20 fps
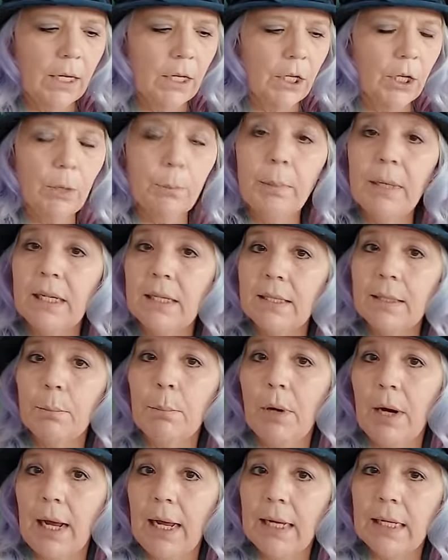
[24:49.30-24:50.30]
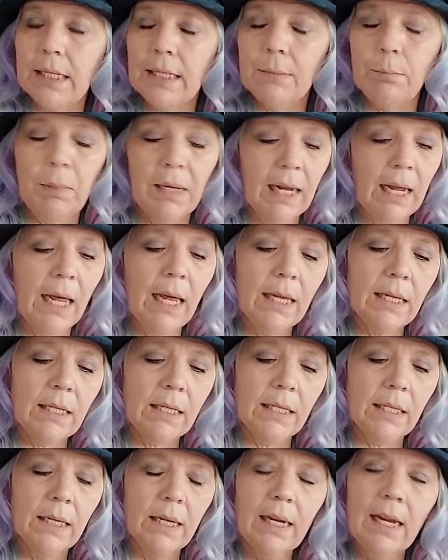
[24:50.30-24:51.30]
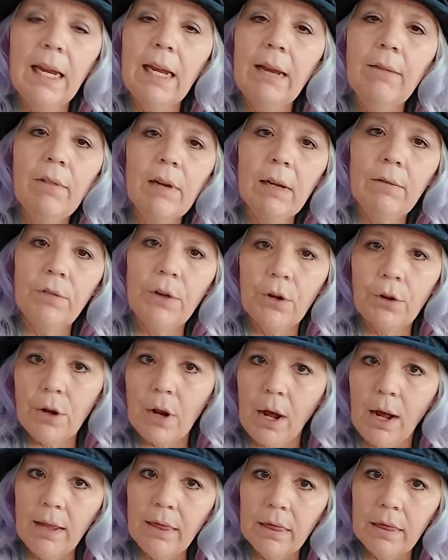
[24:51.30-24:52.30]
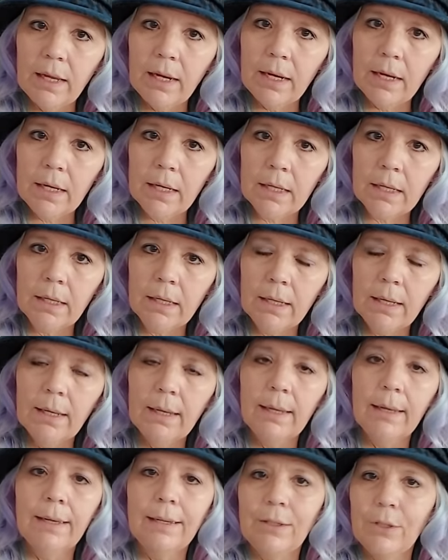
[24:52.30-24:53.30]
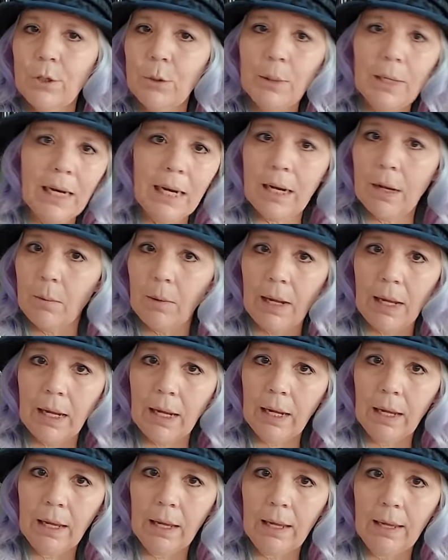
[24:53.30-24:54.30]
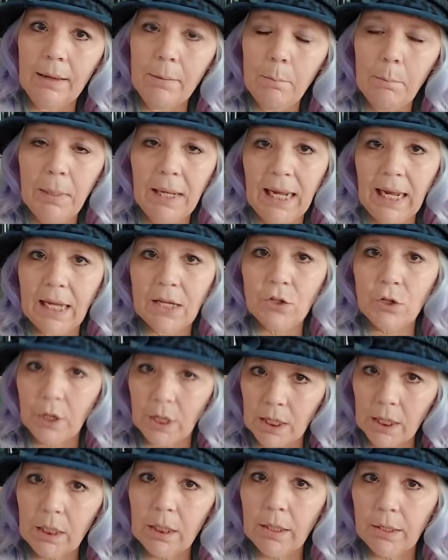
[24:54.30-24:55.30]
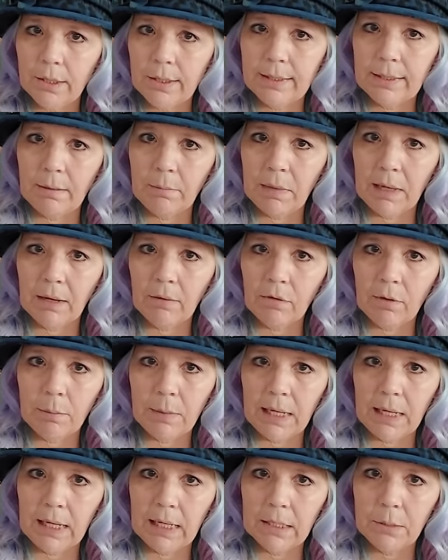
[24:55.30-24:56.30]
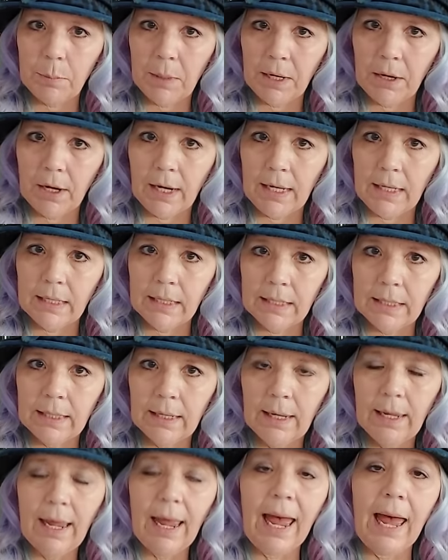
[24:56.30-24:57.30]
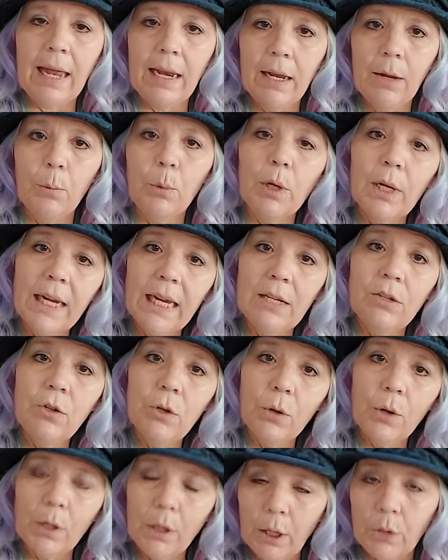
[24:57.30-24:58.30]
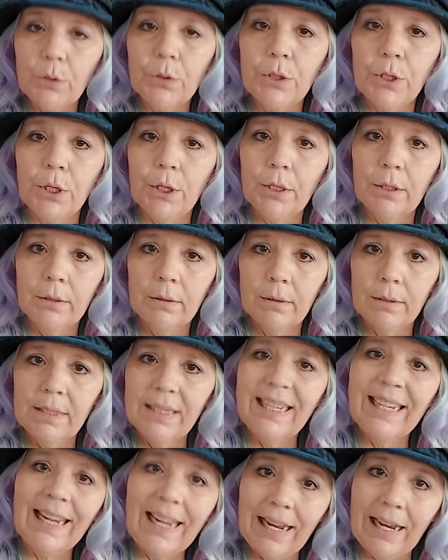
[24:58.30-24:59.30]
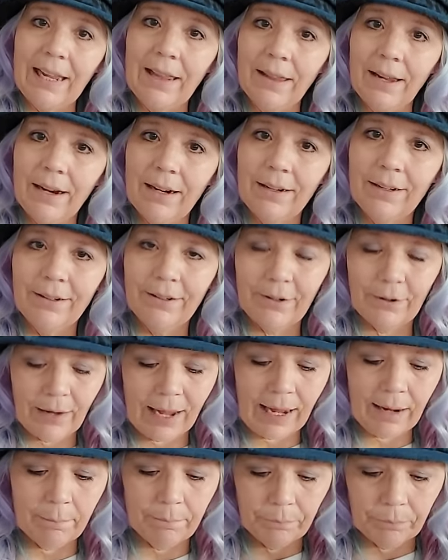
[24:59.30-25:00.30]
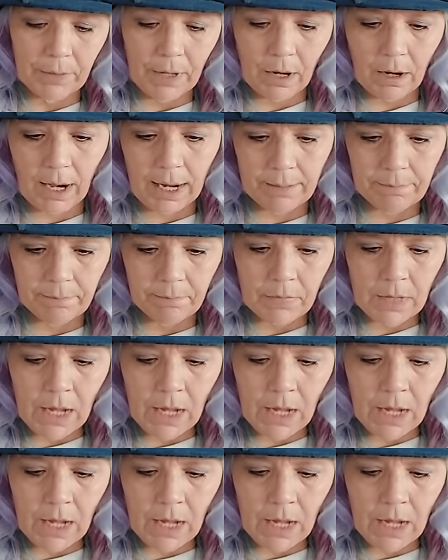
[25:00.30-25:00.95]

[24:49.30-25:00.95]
You'll be surprised because even if you're not there, do it anyway because you're going to learn something from the experience and it will get you closer to getting there. Okay? All right.